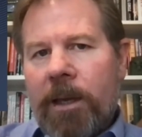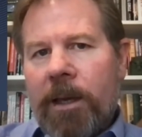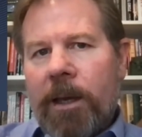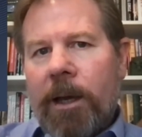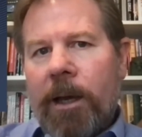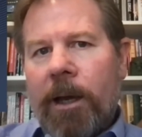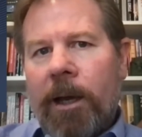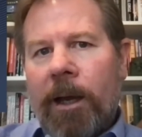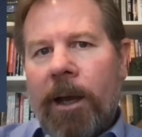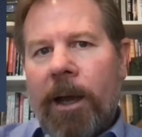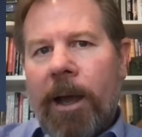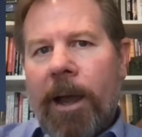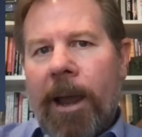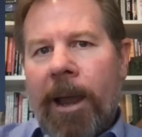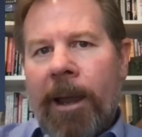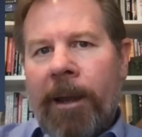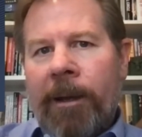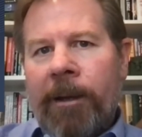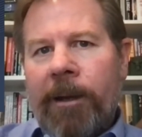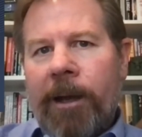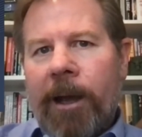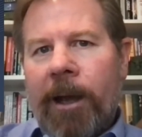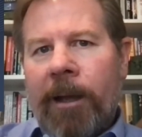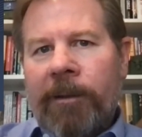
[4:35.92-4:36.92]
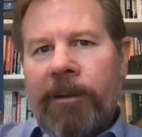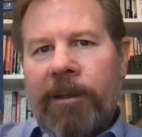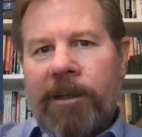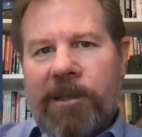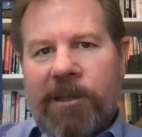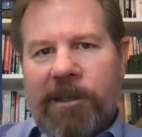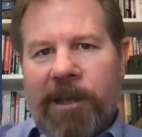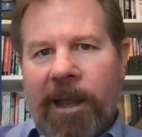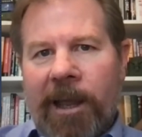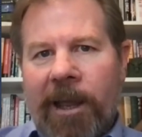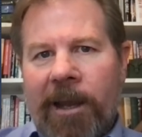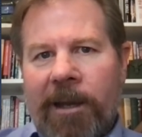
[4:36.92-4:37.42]
and
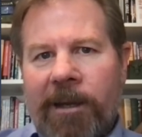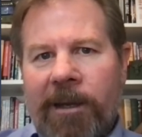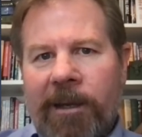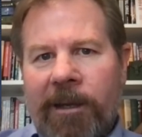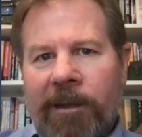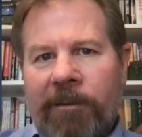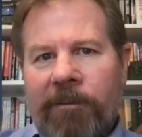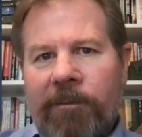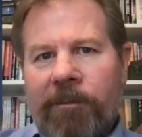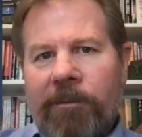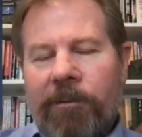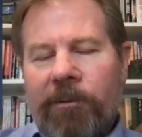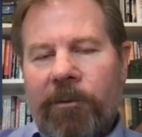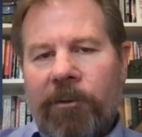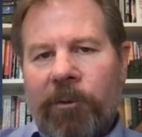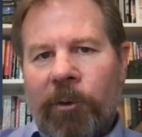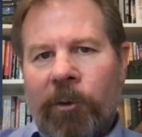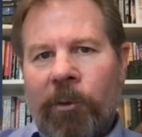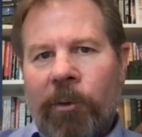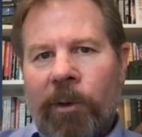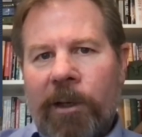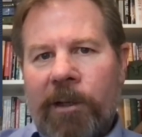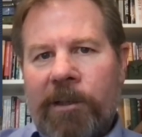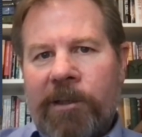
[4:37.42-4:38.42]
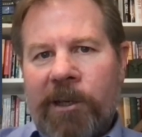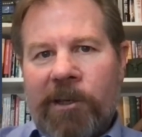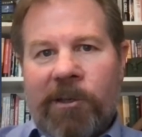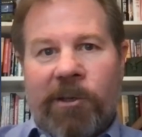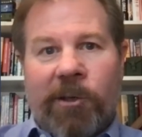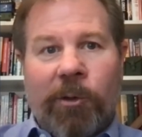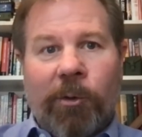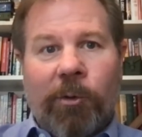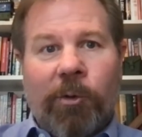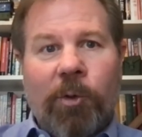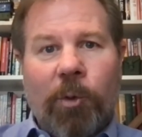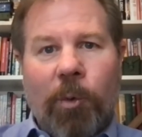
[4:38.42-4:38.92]
understanding through a
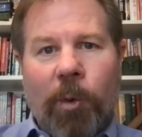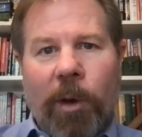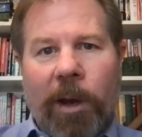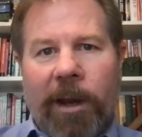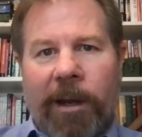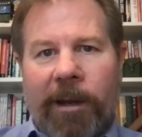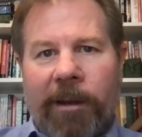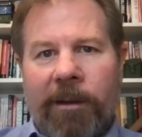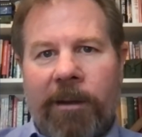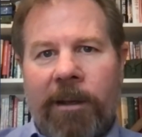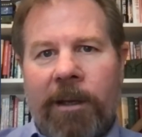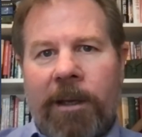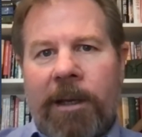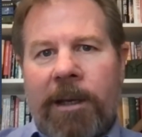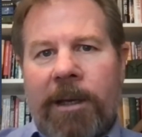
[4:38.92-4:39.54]
digital twin